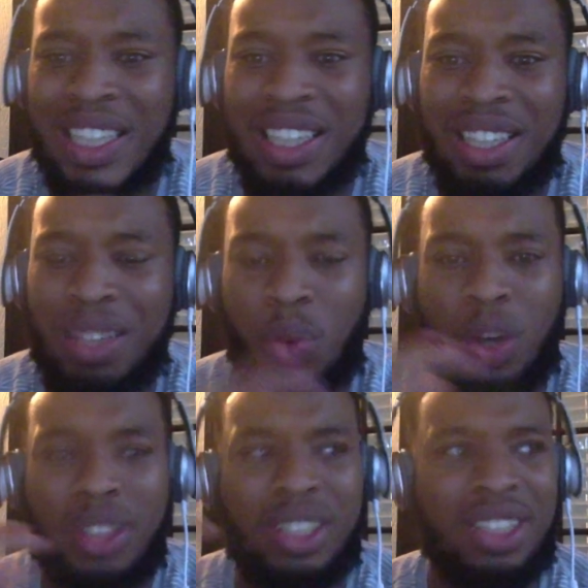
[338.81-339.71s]
he
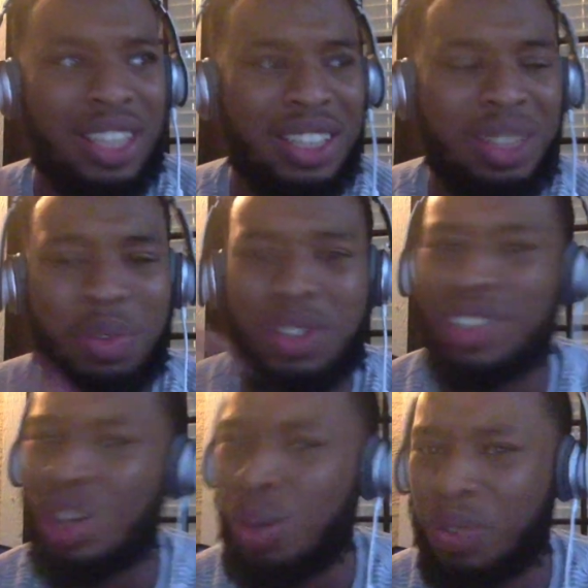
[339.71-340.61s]
wasn't this, he was
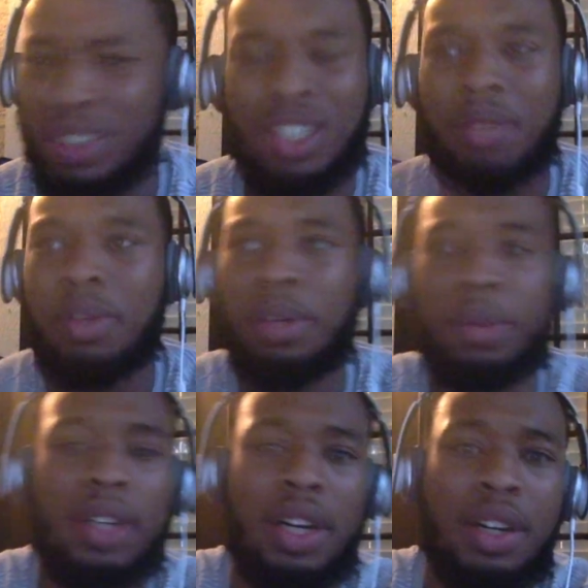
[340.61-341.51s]
soft. He's a come
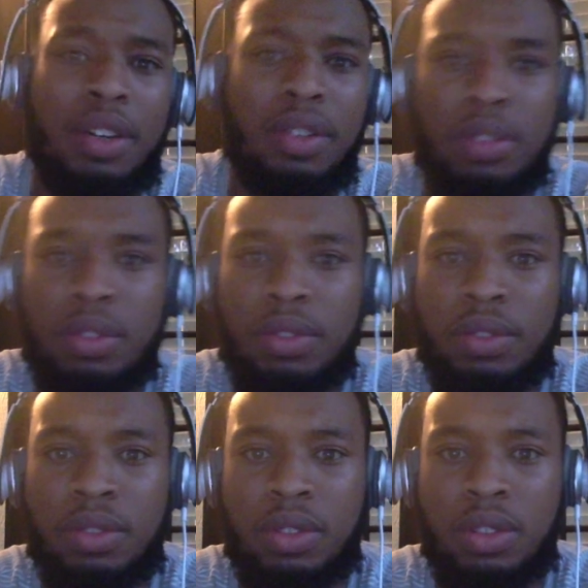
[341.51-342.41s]
on, y'all.
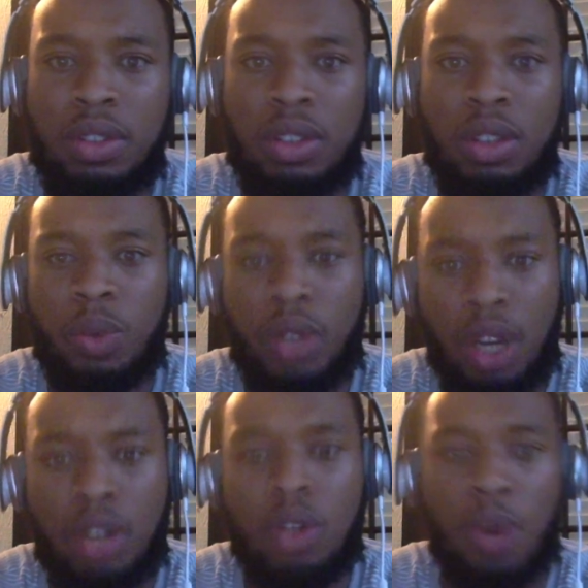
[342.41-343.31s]
We
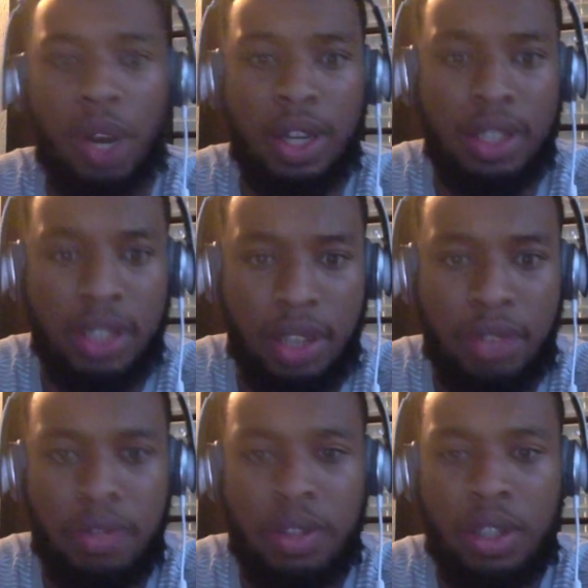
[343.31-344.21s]
all know why he
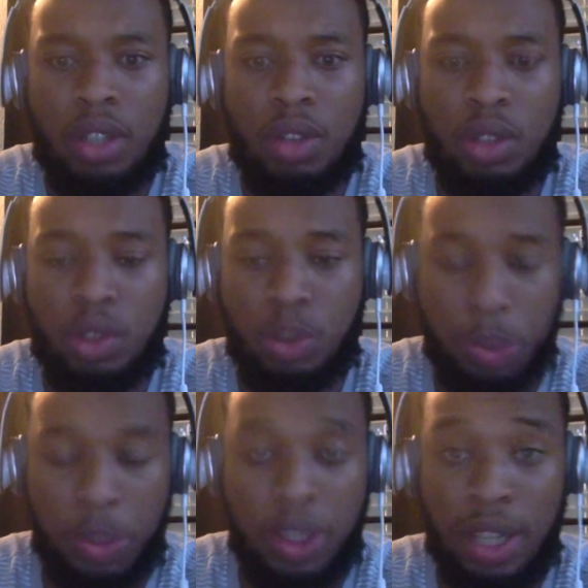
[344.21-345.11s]
left Russell
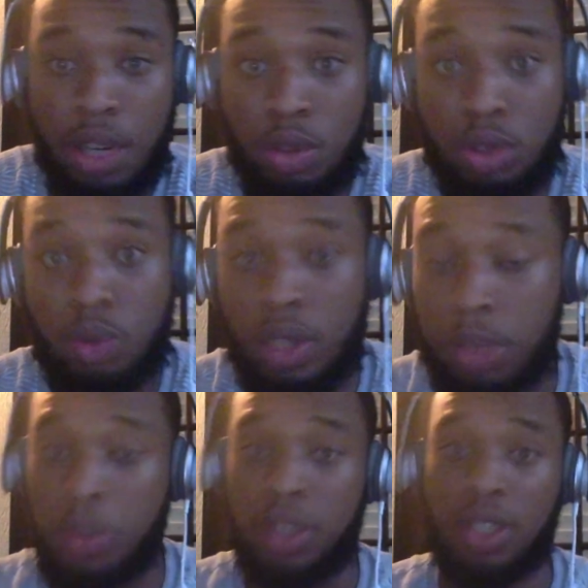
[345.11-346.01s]
Westbrook, and now Russell
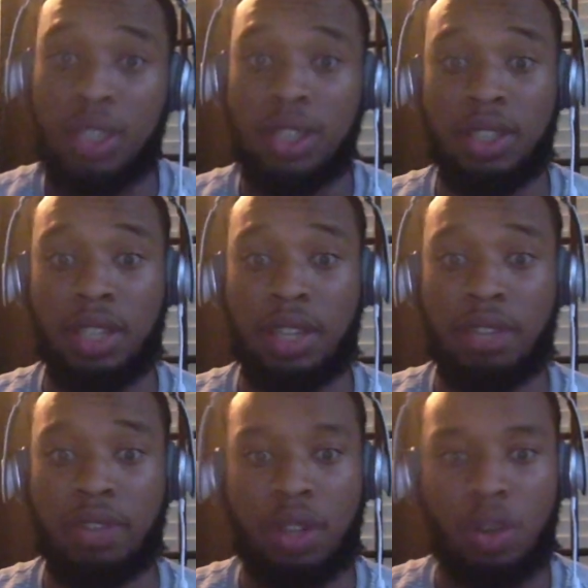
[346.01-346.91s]
Westbrook is
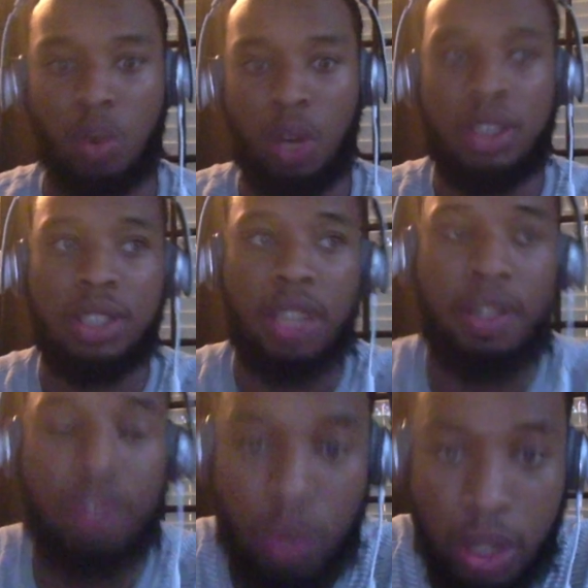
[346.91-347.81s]
left watching
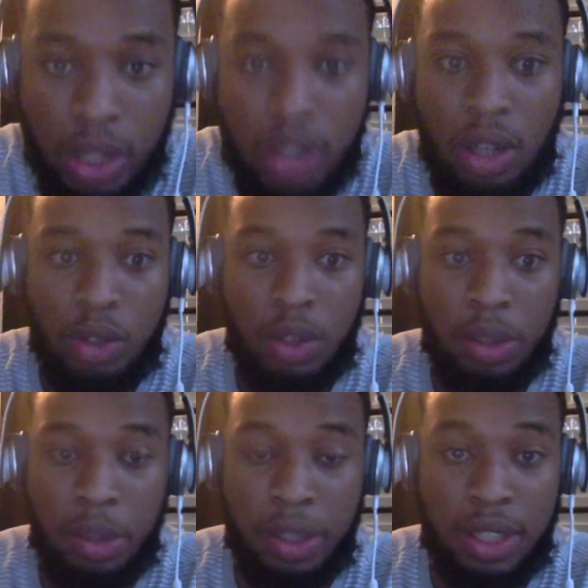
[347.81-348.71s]
Kevin Durant. Although
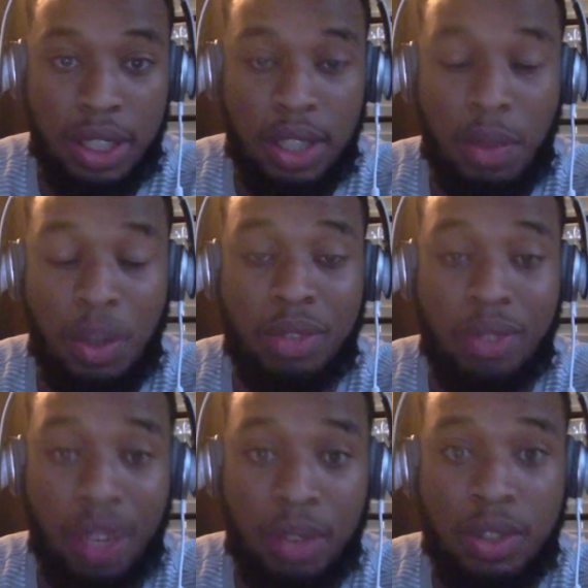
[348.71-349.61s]
he may say he didn't watch the
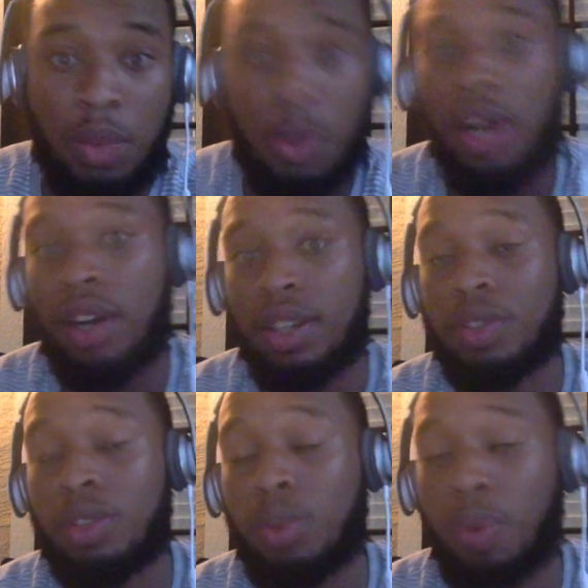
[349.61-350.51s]
finals, like wow, he
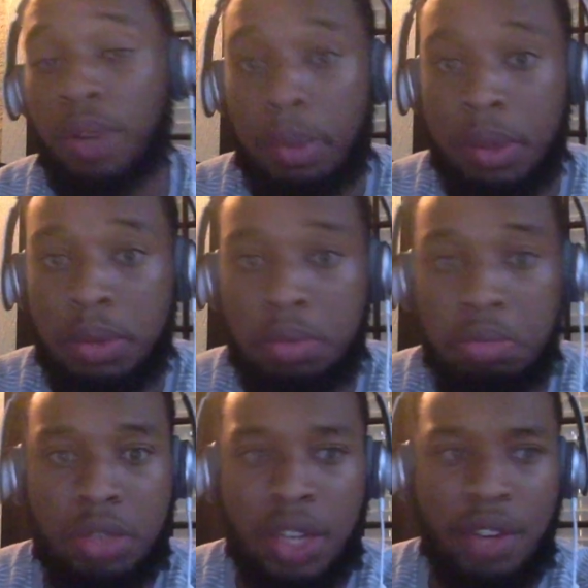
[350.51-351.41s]
really won without me.
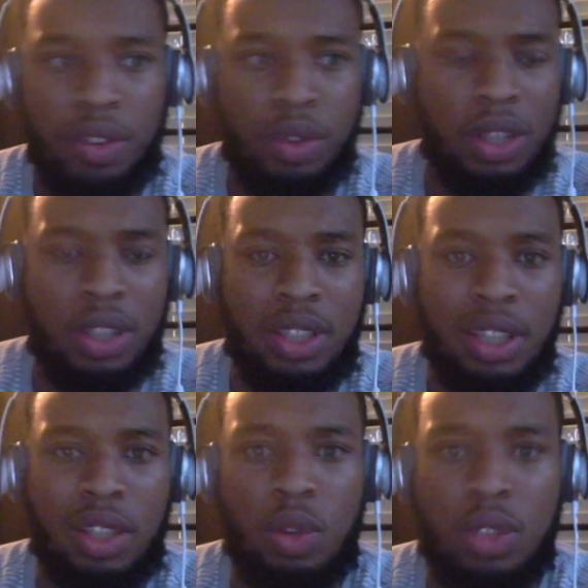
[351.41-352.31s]
Kevin Durant could have did
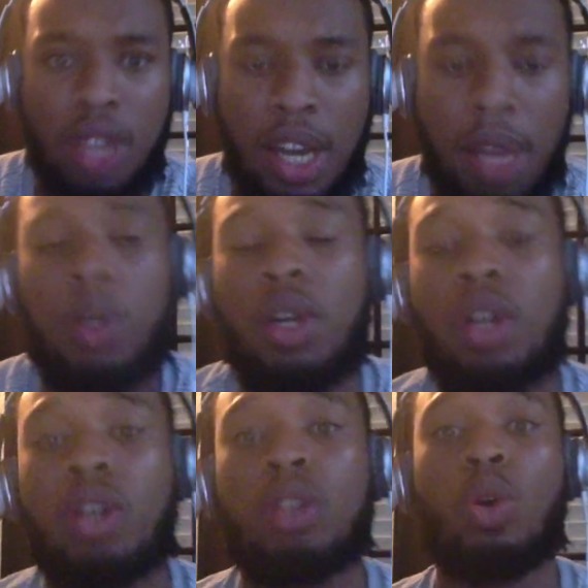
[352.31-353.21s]
it the whole time.
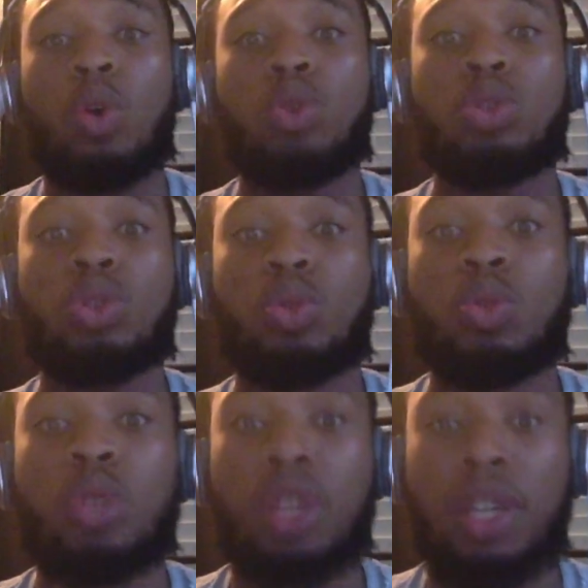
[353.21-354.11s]
Those
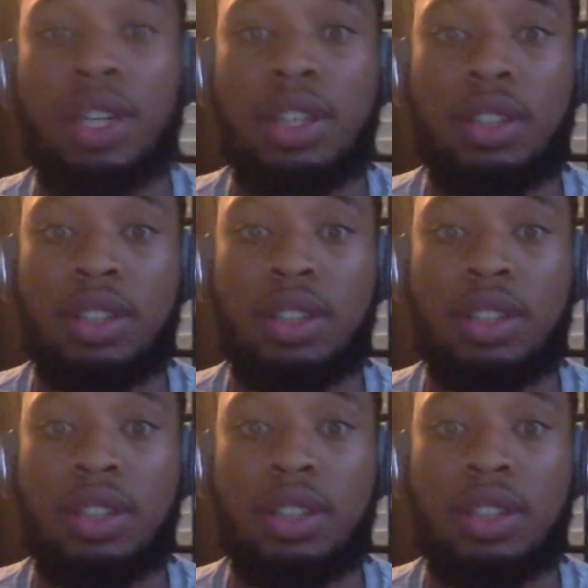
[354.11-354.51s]
two couldn't.